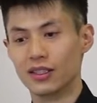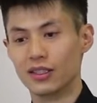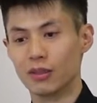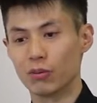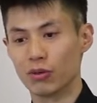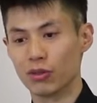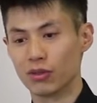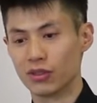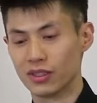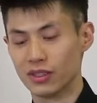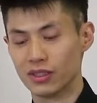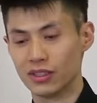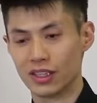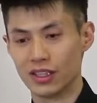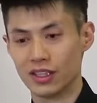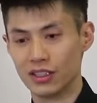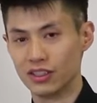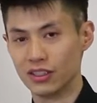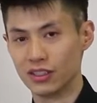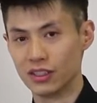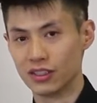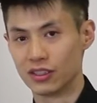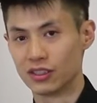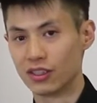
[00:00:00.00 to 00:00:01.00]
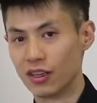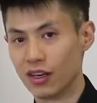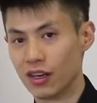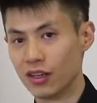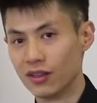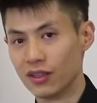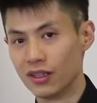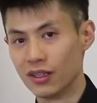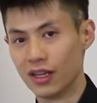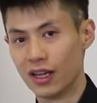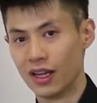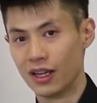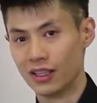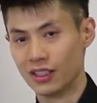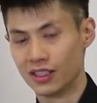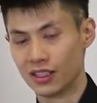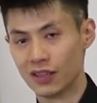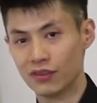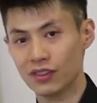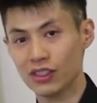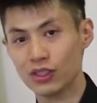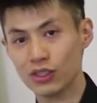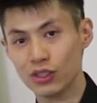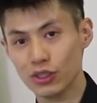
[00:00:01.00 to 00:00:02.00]
the person's energy is gone and is
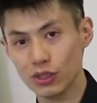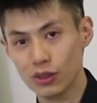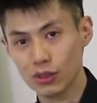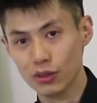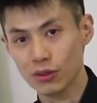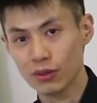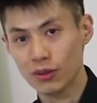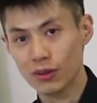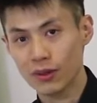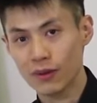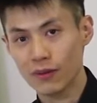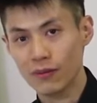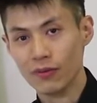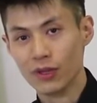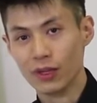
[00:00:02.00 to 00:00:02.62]
given to you,